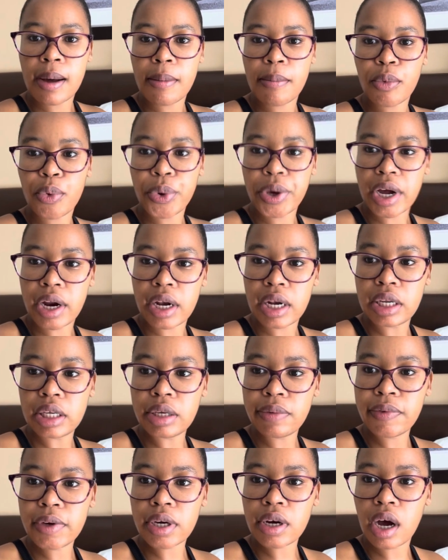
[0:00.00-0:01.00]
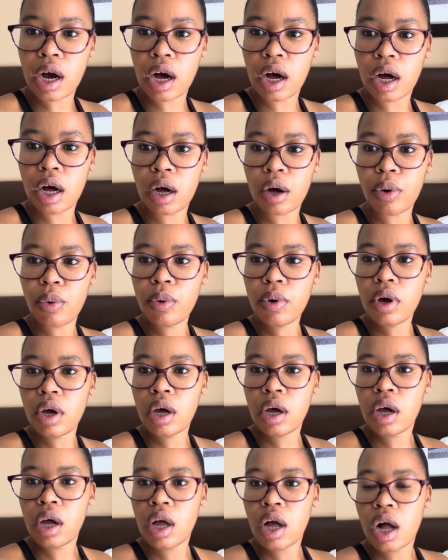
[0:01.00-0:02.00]
we are leaving now.
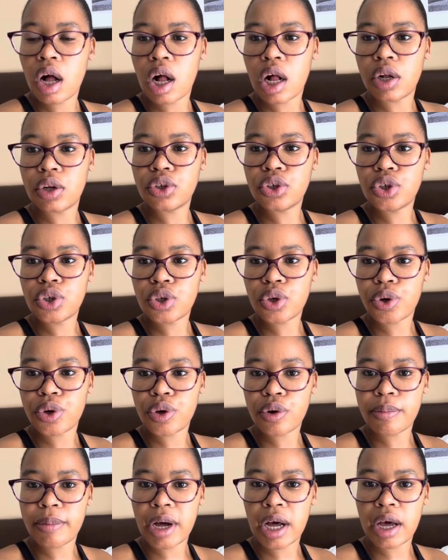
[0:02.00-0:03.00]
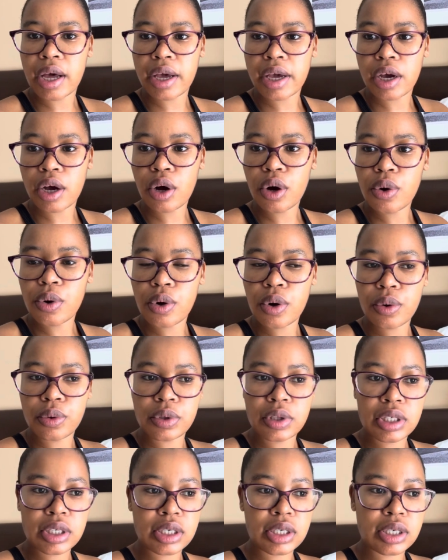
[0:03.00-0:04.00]
I'll show you my
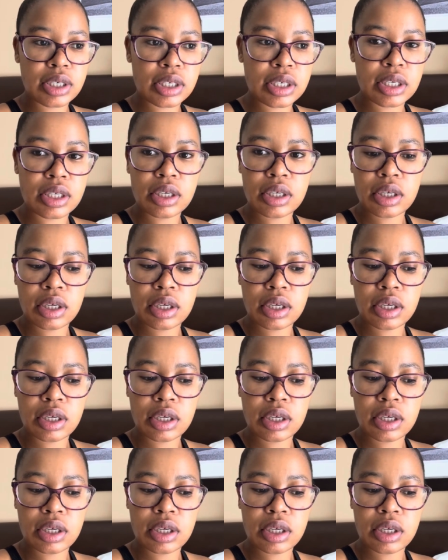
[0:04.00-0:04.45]
OOTD.